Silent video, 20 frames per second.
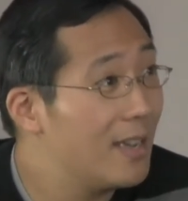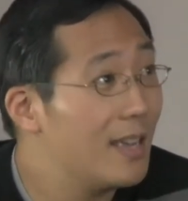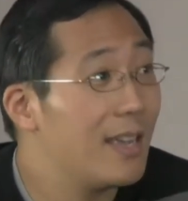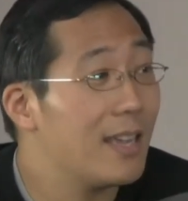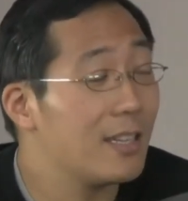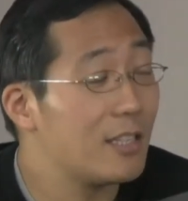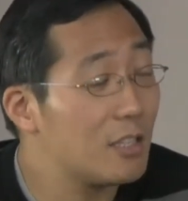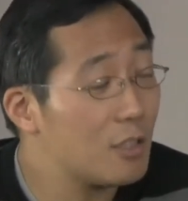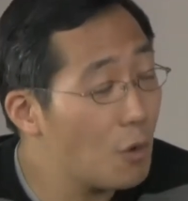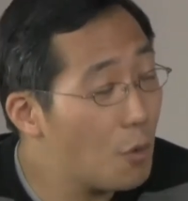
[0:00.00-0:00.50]

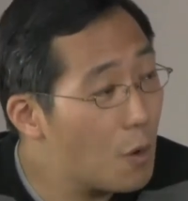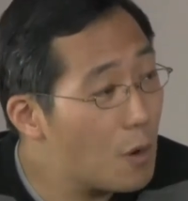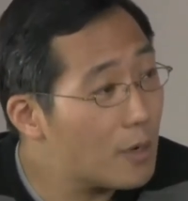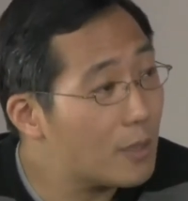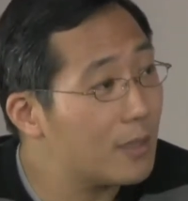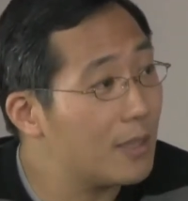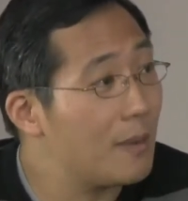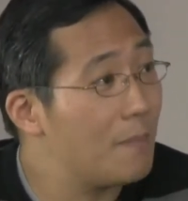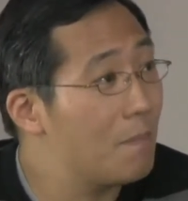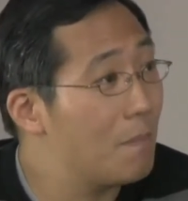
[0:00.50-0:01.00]

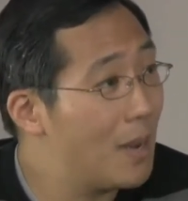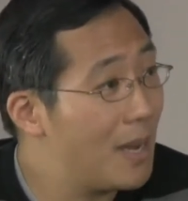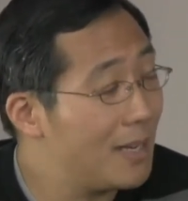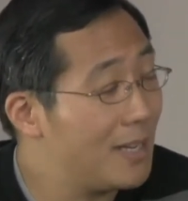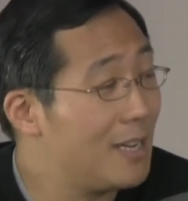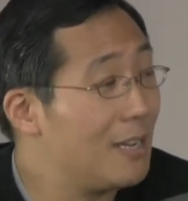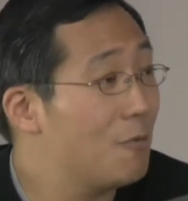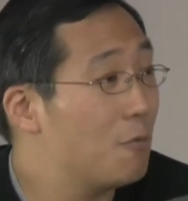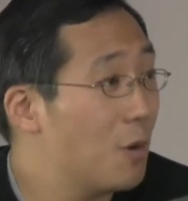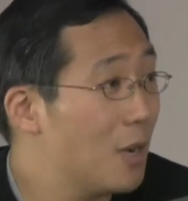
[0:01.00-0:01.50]
Historically,
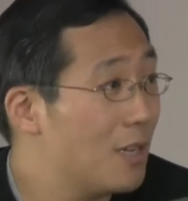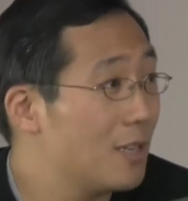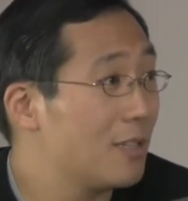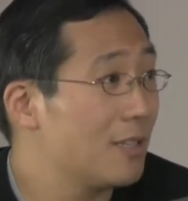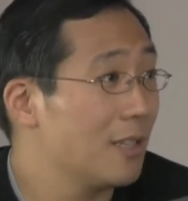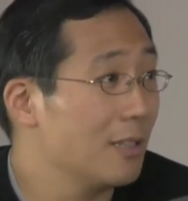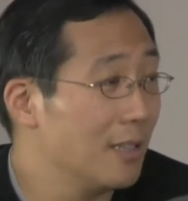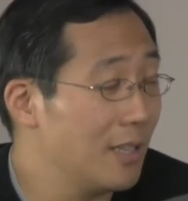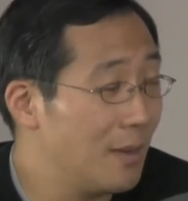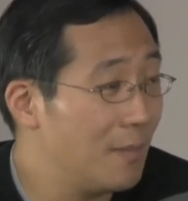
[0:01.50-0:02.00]
money was
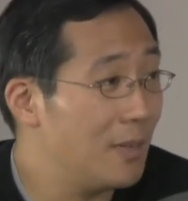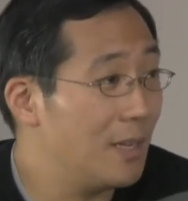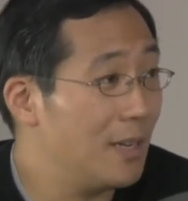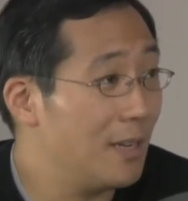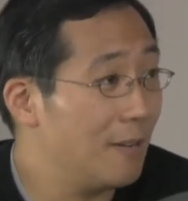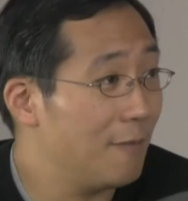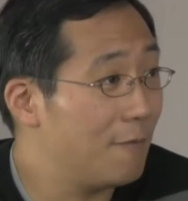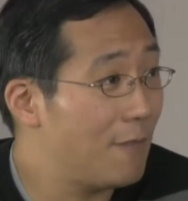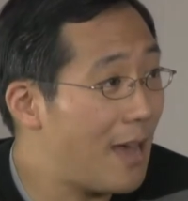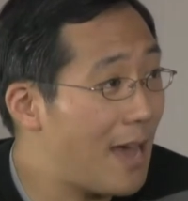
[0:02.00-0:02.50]
the
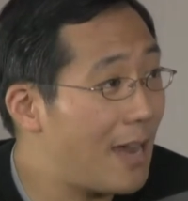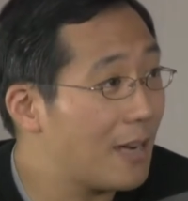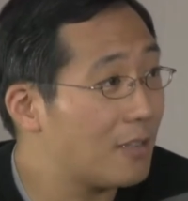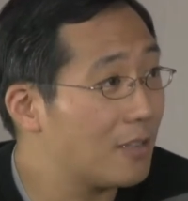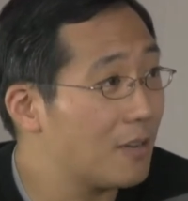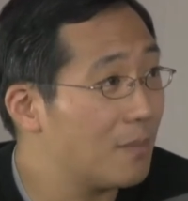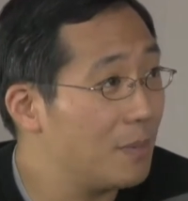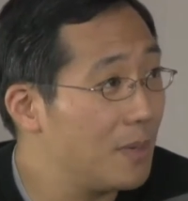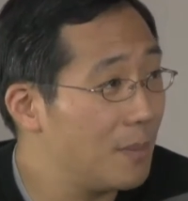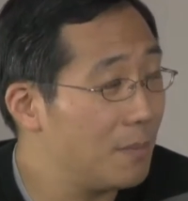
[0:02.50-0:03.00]
limiting
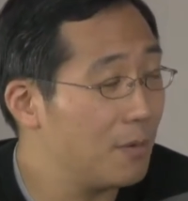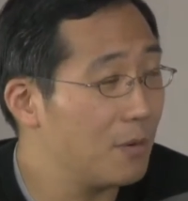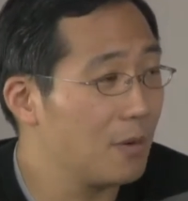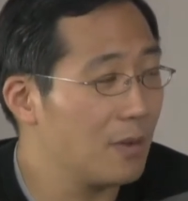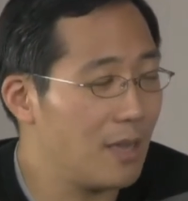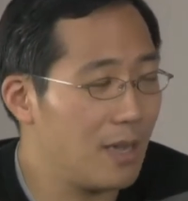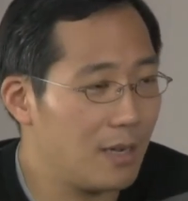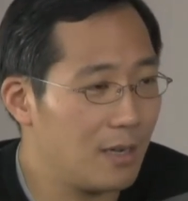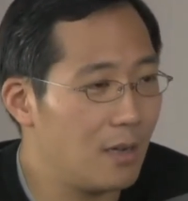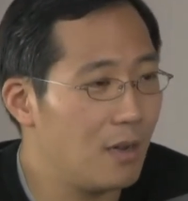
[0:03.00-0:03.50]
factor. People were
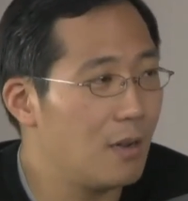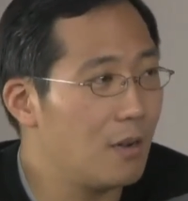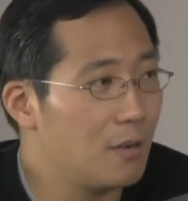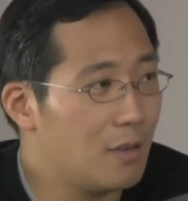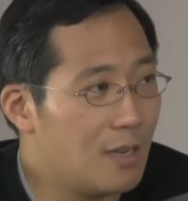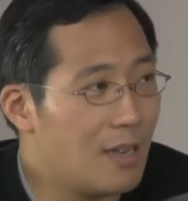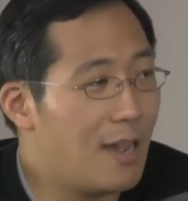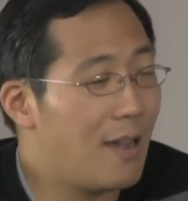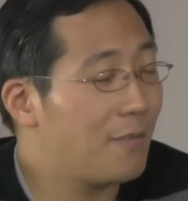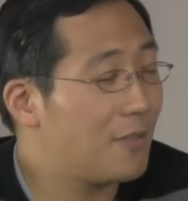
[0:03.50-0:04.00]
like, "Oh,
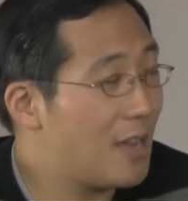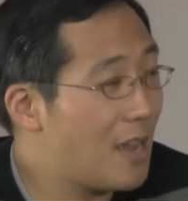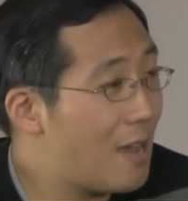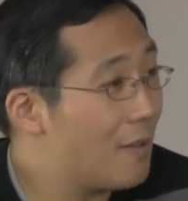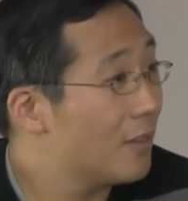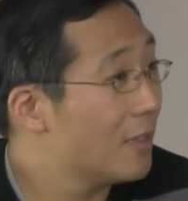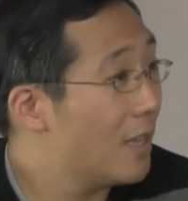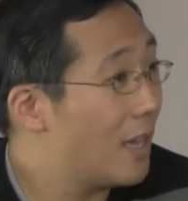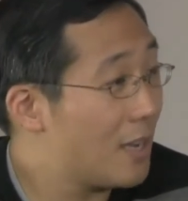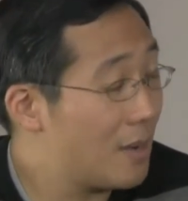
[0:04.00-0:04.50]
you have to have
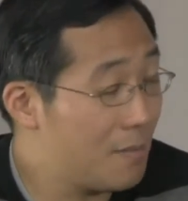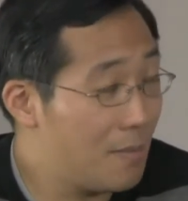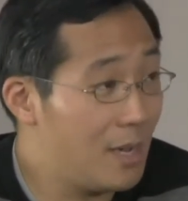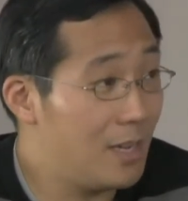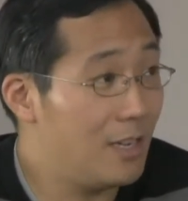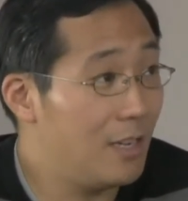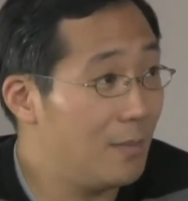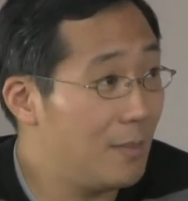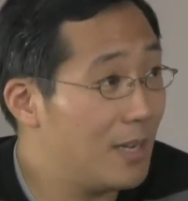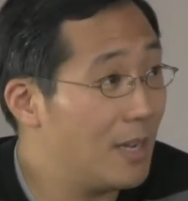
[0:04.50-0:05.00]
a lot of
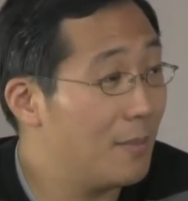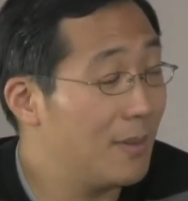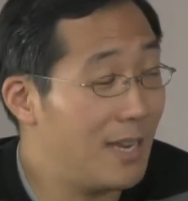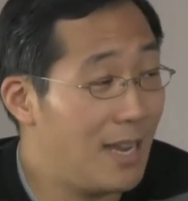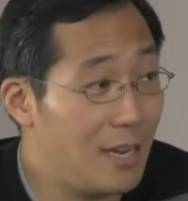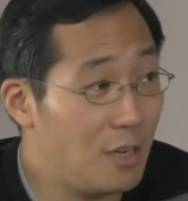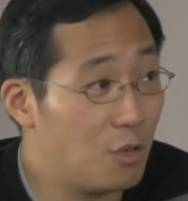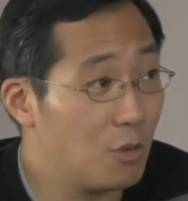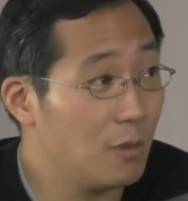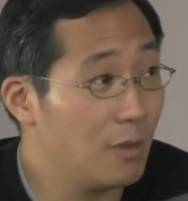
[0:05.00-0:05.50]
money to become an
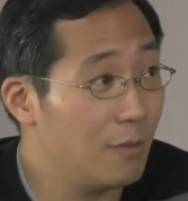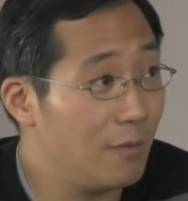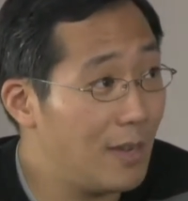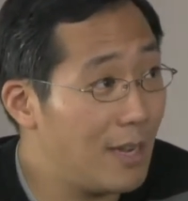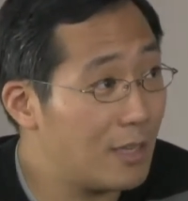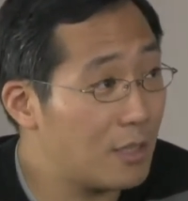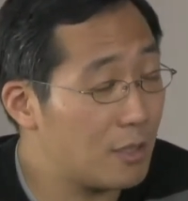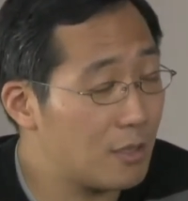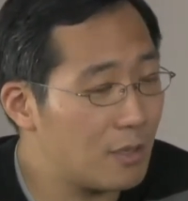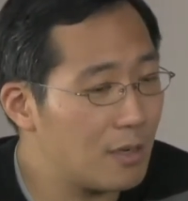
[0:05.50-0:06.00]
angel
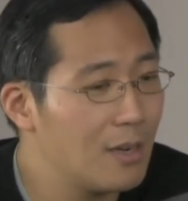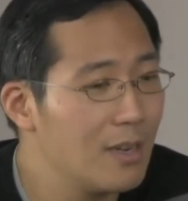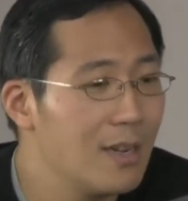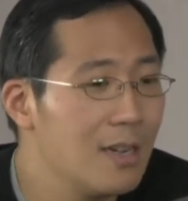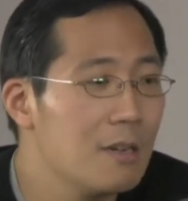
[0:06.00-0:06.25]
investor."